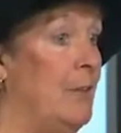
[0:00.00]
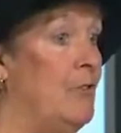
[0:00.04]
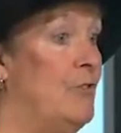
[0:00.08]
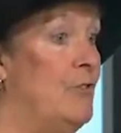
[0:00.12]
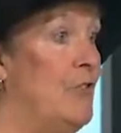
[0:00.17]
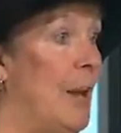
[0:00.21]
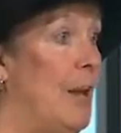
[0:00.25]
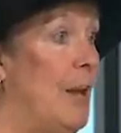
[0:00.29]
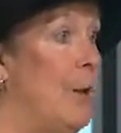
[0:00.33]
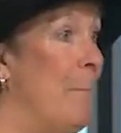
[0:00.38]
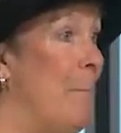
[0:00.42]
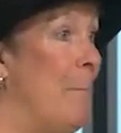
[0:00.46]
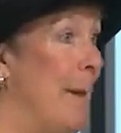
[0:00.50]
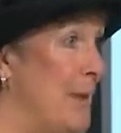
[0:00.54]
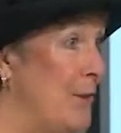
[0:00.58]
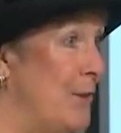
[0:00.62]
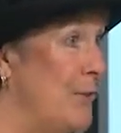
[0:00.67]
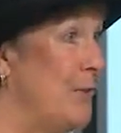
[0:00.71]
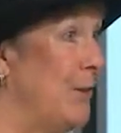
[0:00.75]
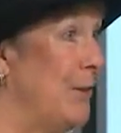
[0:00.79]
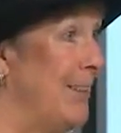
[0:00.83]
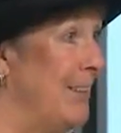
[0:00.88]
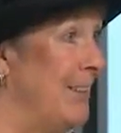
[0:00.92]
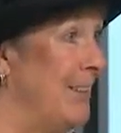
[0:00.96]
jail
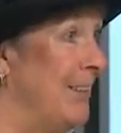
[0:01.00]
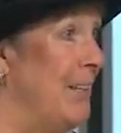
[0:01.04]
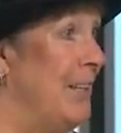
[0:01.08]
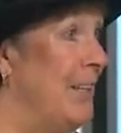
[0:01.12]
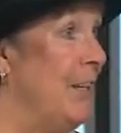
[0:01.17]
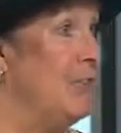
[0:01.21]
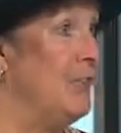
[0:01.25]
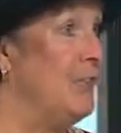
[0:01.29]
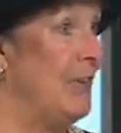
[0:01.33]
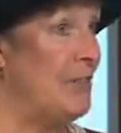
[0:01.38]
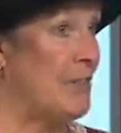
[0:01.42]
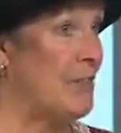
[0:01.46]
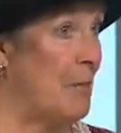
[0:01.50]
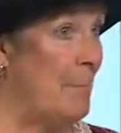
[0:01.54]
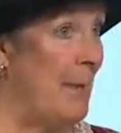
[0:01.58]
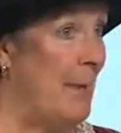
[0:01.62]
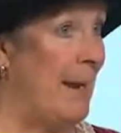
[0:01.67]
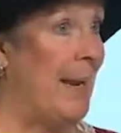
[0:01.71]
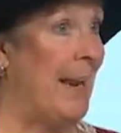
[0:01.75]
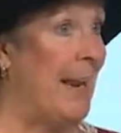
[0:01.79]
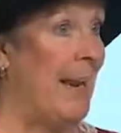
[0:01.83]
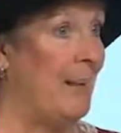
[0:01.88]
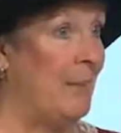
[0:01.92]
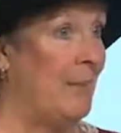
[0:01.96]
matron just to
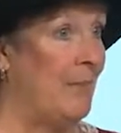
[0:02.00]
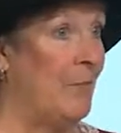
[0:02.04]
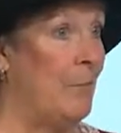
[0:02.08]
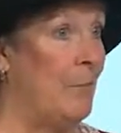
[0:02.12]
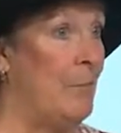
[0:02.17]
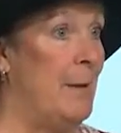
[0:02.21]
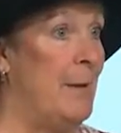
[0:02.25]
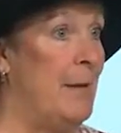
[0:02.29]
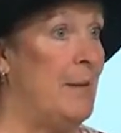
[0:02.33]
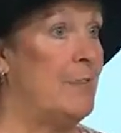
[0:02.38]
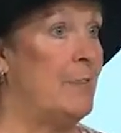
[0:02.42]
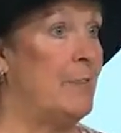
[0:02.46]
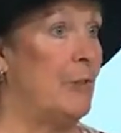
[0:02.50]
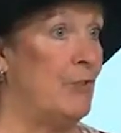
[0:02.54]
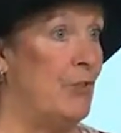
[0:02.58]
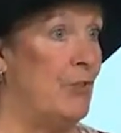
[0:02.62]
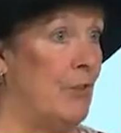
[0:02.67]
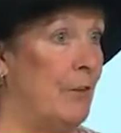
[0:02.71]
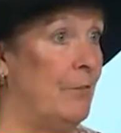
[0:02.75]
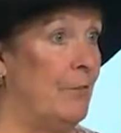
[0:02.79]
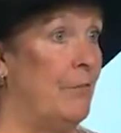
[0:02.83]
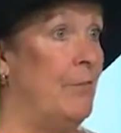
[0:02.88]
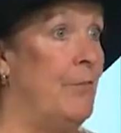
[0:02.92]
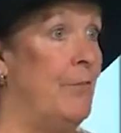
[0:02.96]
make ends meet so
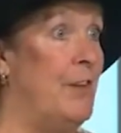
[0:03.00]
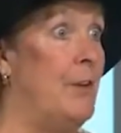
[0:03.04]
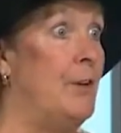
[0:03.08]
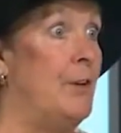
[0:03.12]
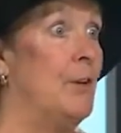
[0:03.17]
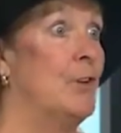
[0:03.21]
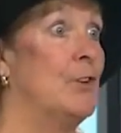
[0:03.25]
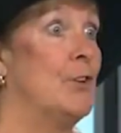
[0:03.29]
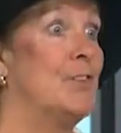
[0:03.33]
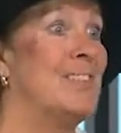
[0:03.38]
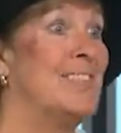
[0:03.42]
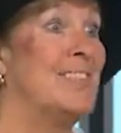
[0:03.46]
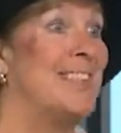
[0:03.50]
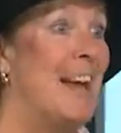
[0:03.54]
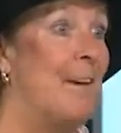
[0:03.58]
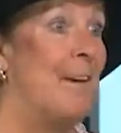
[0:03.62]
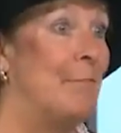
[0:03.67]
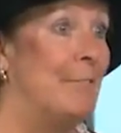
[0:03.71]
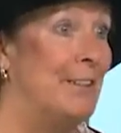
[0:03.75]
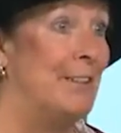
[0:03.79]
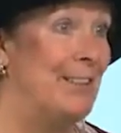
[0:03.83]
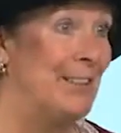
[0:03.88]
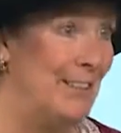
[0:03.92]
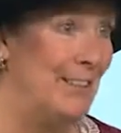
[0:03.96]
she could feed her
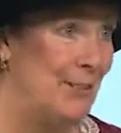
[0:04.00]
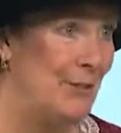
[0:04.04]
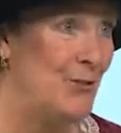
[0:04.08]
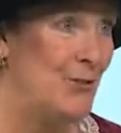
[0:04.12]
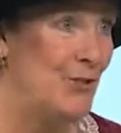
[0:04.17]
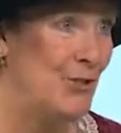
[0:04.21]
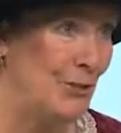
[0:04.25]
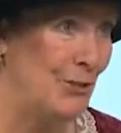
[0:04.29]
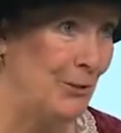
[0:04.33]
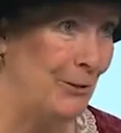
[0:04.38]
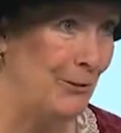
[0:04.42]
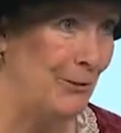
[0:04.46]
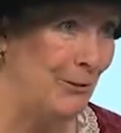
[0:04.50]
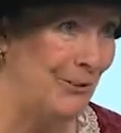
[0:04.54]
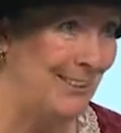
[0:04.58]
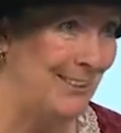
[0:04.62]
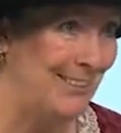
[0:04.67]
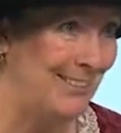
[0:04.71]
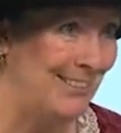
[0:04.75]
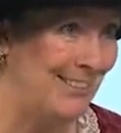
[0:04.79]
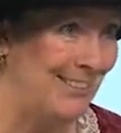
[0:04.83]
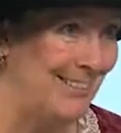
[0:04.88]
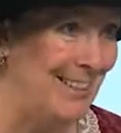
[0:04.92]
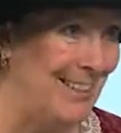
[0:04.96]
7
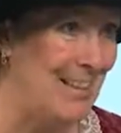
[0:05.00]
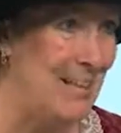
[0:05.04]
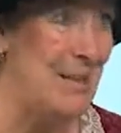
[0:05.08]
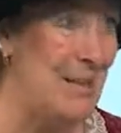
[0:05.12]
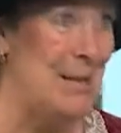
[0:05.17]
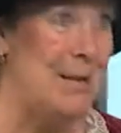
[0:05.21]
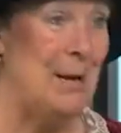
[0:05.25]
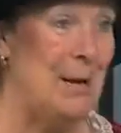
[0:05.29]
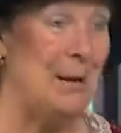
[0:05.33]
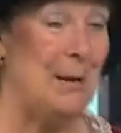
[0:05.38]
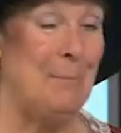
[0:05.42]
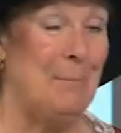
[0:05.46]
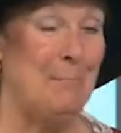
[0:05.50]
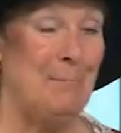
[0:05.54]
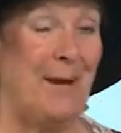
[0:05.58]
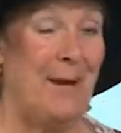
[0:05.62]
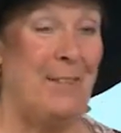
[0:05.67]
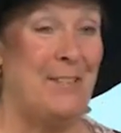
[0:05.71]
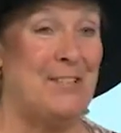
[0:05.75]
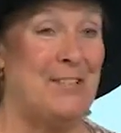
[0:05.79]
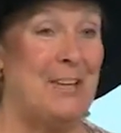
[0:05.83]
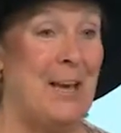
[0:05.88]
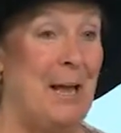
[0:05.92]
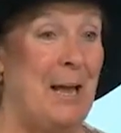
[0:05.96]
children.
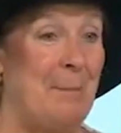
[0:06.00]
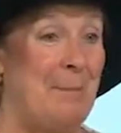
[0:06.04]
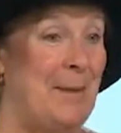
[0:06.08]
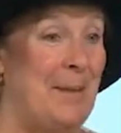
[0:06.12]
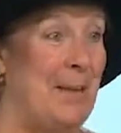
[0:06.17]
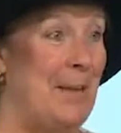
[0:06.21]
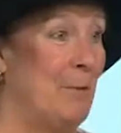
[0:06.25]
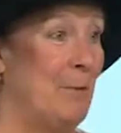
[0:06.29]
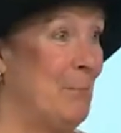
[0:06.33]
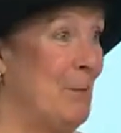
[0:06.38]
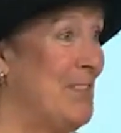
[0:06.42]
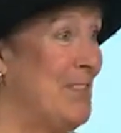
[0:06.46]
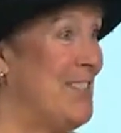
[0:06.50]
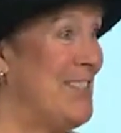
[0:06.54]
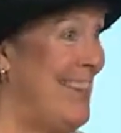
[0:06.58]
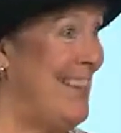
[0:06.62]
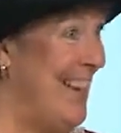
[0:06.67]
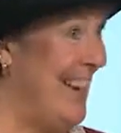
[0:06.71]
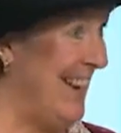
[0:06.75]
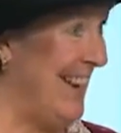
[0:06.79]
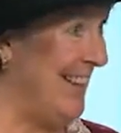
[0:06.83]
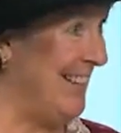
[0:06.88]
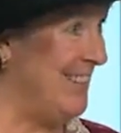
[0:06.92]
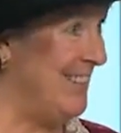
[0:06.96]
By the time Egan was
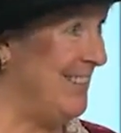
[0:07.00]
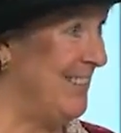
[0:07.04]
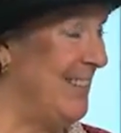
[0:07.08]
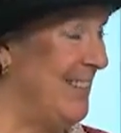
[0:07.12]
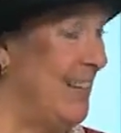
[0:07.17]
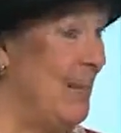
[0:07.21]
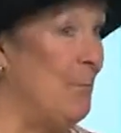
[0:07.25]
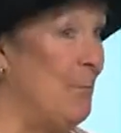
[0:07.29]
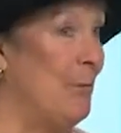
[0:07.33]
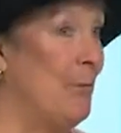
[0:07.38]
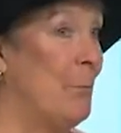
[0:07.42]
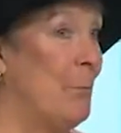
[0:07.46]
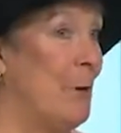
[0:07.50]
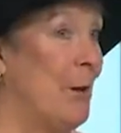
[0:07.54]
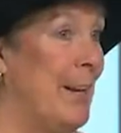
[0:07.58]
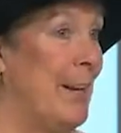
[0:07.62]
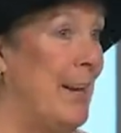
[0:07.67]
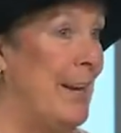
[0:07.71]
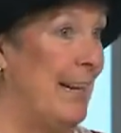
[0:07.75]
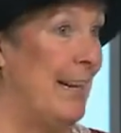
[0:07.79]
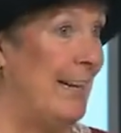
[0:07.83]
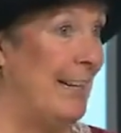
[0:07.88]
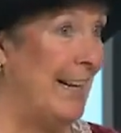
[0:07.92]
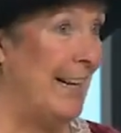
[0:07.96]
10, he was
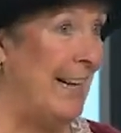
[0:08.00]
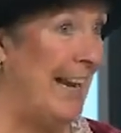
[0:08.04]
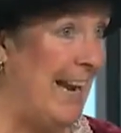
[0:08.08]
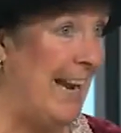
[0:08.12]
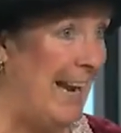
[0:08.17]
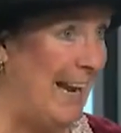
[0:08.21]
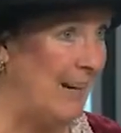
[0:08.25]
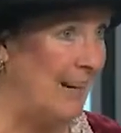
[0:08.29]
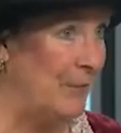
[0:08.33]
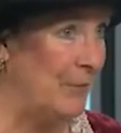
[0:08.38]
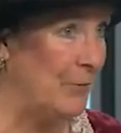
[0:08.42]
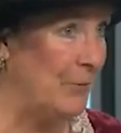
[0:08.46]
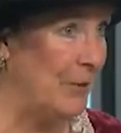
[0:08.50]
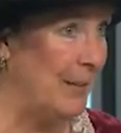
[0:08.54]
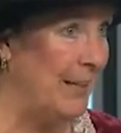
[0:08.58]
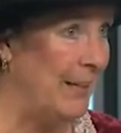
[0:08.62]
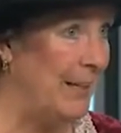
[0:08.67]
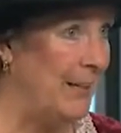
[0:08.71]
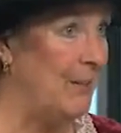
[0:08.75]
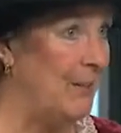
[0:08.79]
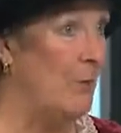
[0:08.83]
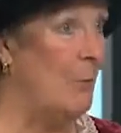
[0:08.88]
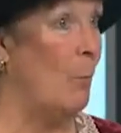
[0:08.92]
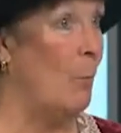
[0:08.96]
working in a
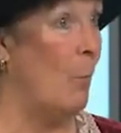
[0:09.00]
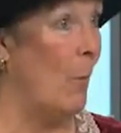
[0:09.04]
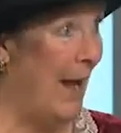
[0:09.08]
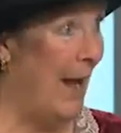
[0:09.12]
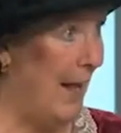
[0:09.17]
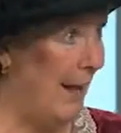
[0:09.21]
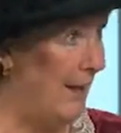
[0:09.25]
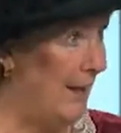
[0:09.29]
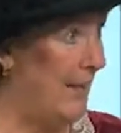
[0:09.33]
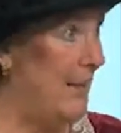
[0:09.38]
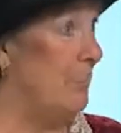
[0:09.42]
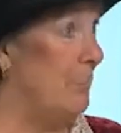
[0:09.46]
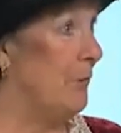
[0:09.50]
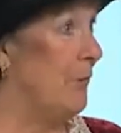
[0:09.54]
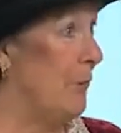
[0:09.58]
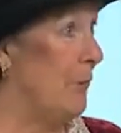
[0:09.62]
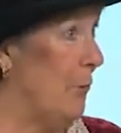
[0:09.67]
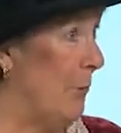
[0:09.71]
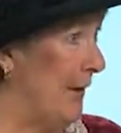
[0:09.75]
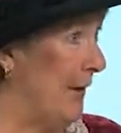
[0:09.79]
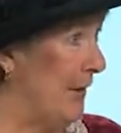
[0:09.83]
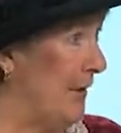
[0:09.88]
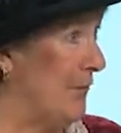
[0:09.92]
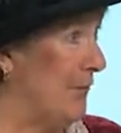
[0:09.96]
cannery while he was
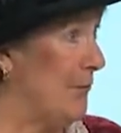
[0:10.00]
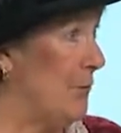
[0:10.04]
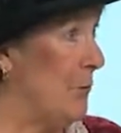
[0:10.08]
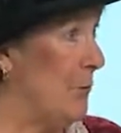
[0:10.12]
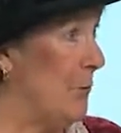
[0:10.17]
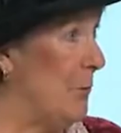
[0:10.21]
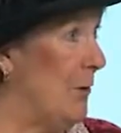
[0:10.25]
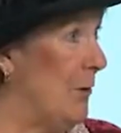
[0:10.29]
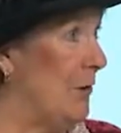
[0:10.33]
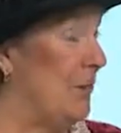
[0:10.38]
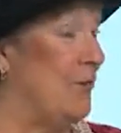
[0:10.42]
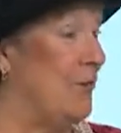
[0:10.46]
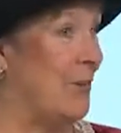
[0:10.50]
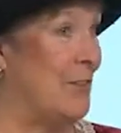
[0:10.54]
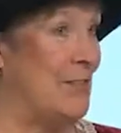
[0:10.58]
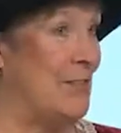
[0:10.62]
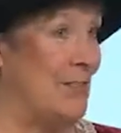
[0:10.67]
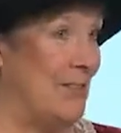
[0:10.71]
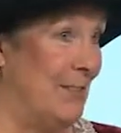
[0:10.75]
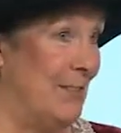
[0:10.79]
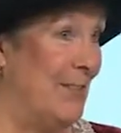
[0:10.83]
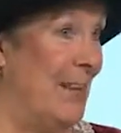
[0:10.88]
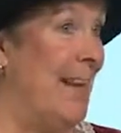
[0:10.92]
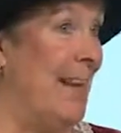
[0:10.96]
going to school
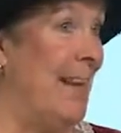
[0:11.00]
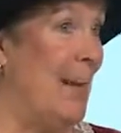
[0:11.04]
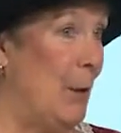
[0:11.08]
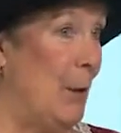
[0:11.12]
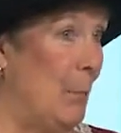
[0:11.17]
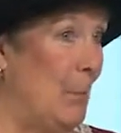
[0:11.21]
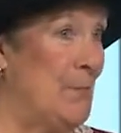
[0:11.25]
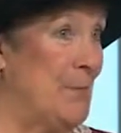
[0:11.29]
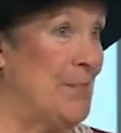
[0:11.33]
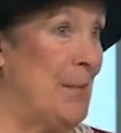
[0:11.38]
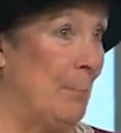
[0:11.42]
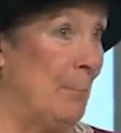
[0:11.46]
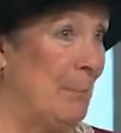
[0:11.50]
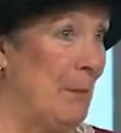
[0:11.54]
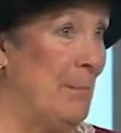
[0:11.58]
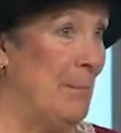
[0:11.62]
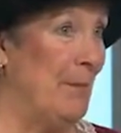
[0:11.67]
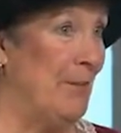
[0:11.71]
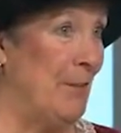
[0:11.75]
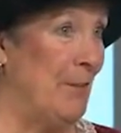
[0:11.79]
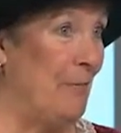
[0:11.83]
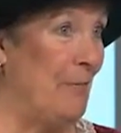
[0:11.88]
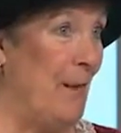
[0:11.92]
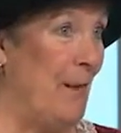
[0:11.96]
just to help
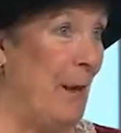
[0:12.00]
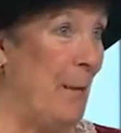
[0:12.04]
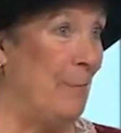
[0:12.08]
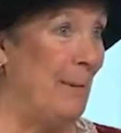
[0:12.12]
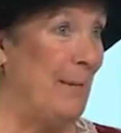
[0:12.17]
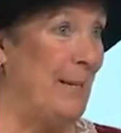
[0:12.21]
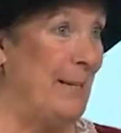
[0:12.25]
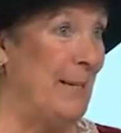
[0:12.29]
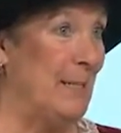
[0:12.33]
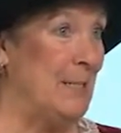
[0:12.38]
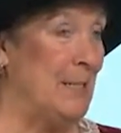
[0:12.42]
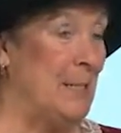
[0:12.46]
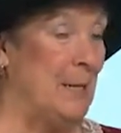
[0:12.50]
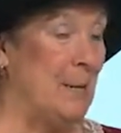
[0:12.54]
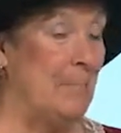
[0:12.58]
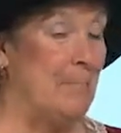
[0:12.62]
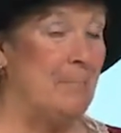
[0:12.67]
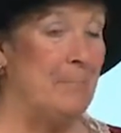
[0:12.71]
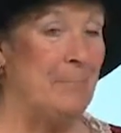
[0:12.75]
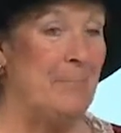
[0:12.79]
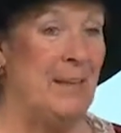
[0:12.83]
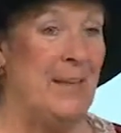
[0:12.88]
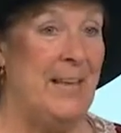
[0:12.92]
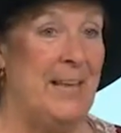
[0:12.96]
supplement the family
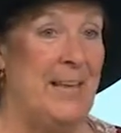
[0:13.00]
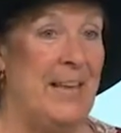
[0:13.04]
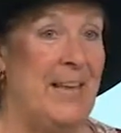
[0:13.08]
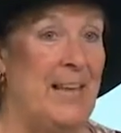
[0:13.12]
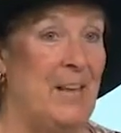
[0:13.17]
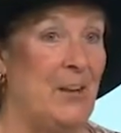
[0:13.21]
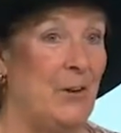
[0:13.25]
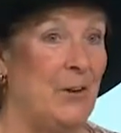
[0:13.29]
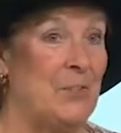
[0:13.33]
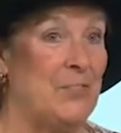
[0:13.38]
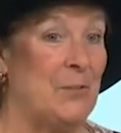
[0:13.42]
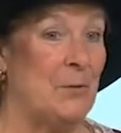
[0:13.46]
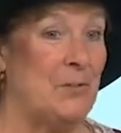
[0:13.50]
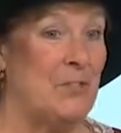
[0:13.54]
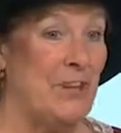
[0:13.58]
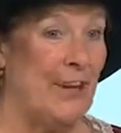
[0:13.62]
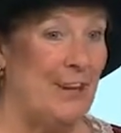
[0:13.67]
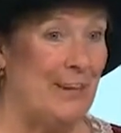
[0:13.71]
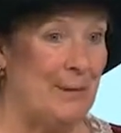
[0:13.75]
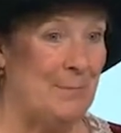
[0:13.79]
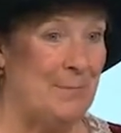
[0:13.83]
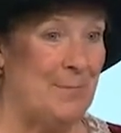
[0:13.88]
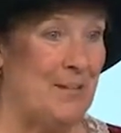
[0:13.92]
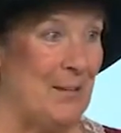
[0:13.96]
income. He also
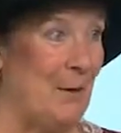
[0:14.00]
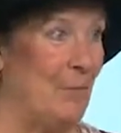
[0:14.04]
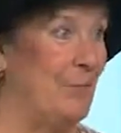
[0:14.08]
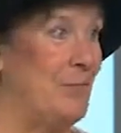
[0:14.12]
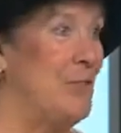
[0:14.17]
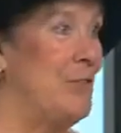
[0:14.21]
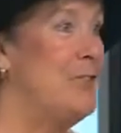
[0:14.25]
taught himself to